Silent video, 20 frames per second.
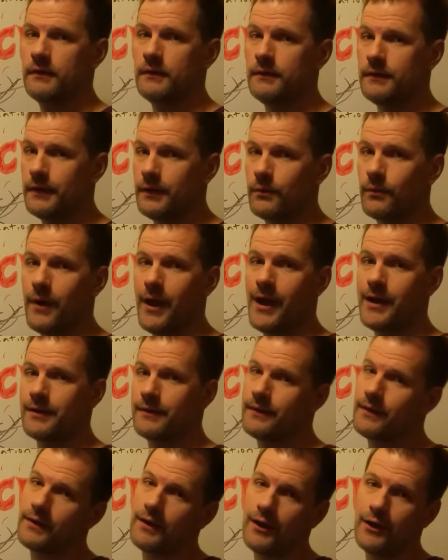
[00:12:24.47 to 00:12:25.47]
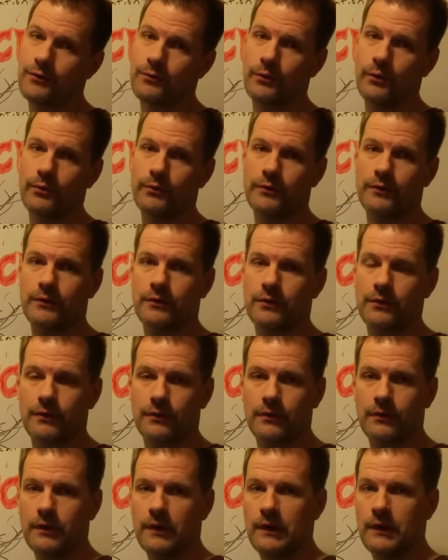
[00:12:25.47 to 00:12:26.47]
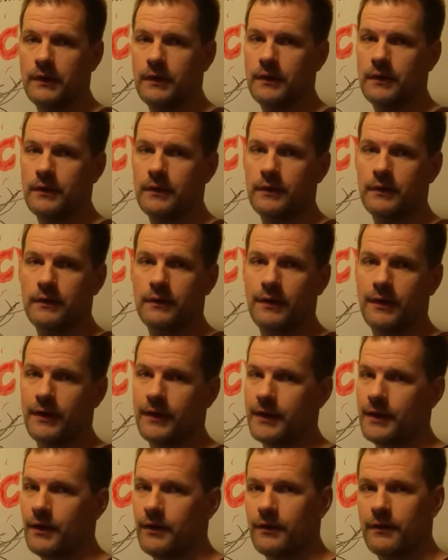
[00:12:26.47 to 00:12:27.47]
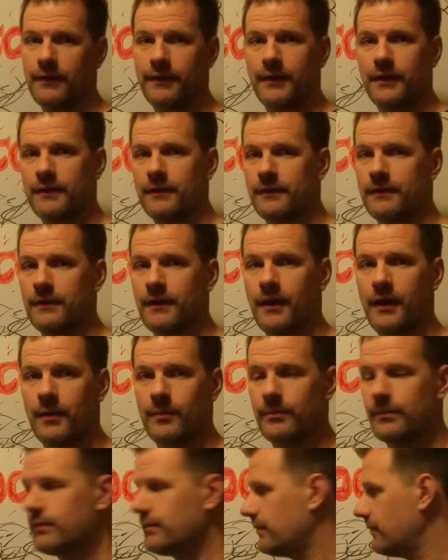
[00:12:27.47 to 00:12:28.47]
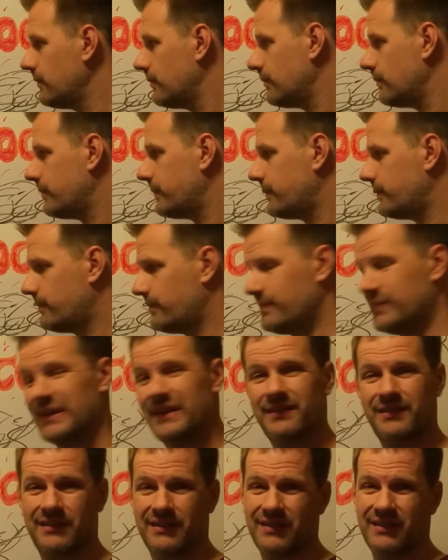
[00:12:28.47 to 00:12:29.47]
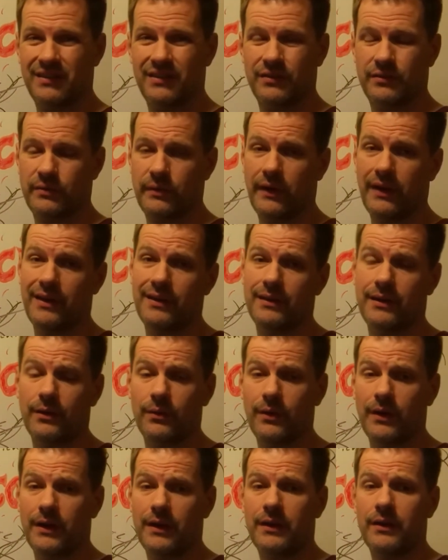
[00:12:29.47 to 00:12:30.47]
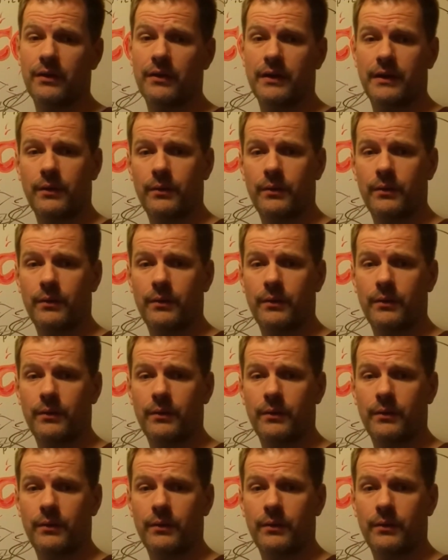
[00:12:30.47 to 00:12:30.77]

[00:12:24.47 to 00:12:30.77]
DRAD and the cockroaches are hanging out at the end of time, based on this reality right here